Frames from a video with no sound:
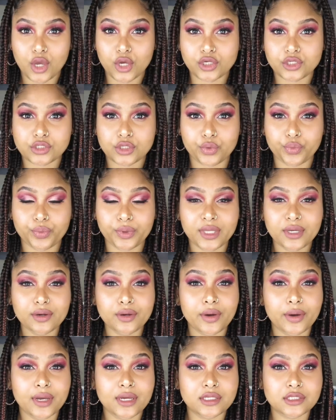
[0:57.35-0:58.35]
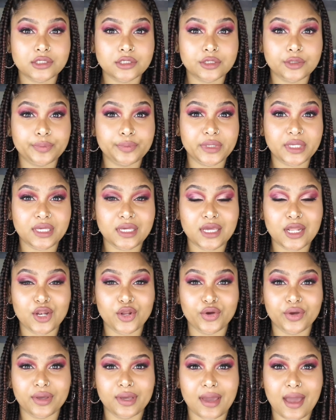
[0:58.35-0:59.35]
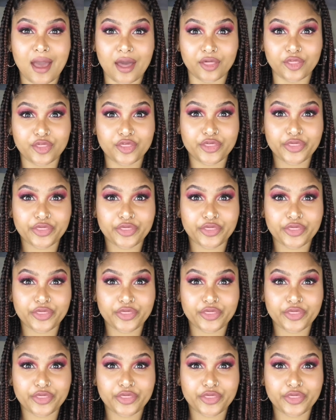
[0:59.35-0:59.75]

So we are going to be looking at